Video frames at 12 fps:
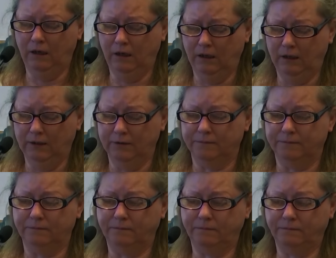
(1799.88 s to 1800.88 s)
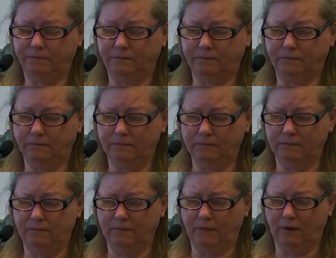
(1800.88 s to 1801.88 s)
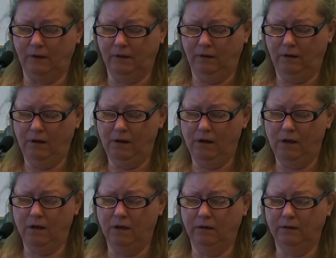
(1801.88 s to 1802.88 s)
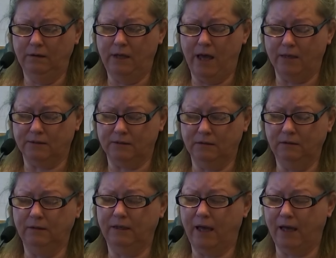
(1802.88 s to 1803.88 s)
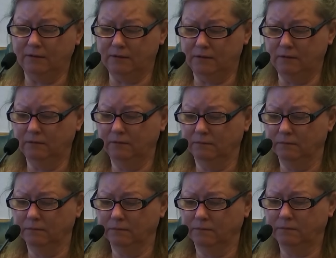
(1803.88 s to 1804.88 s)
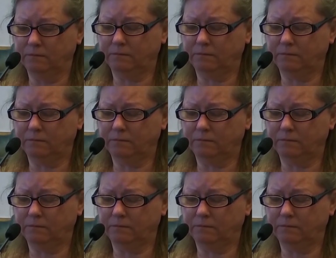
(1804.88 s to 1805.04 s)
Tracy has been hurt seriously, right? Yes. Yes. And